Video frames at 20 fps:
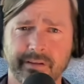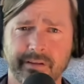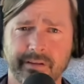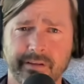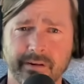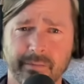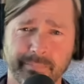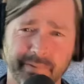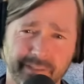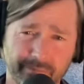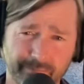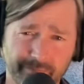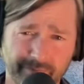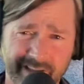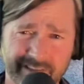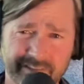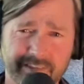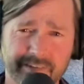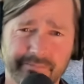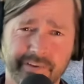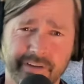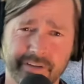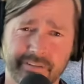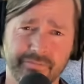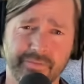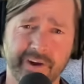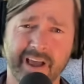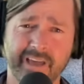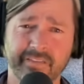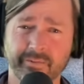It'll be the rest of us,
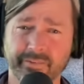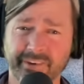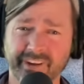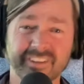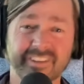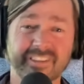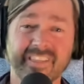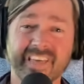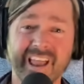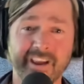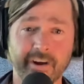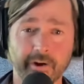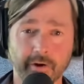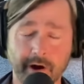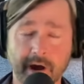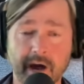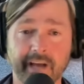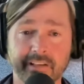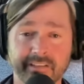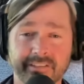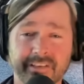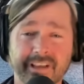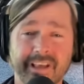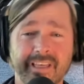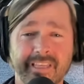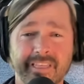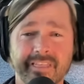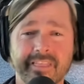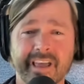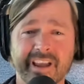rather, because they are us.
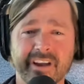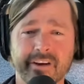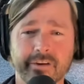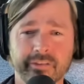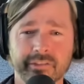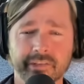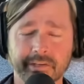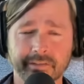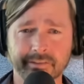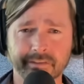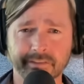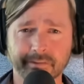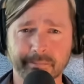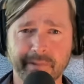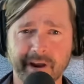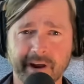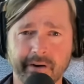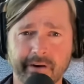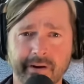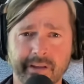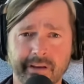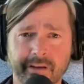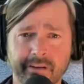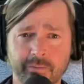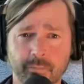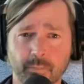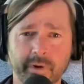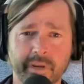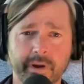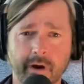They are just as American
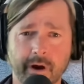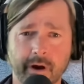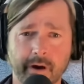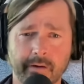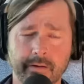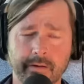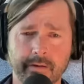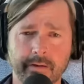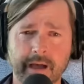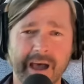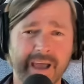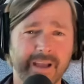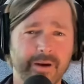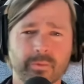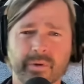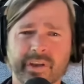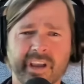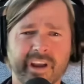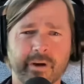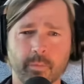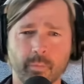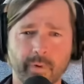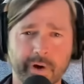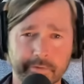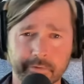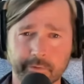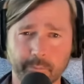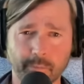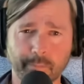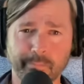as we are. I don't care where
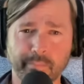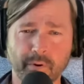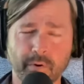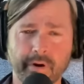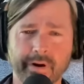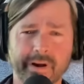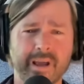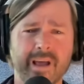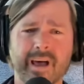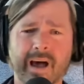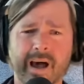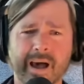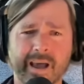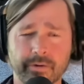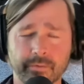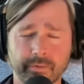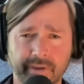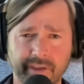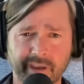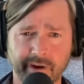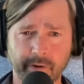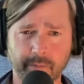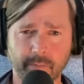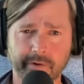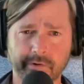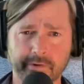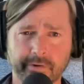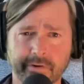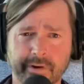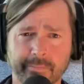you were born. I don't care what
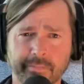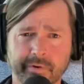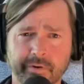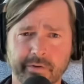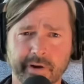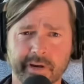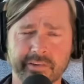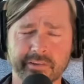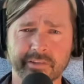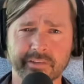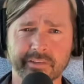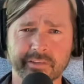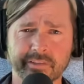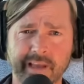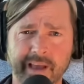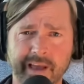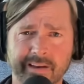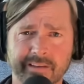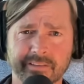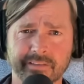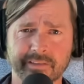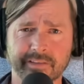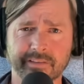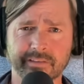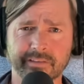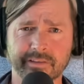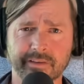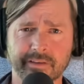your immigration status is.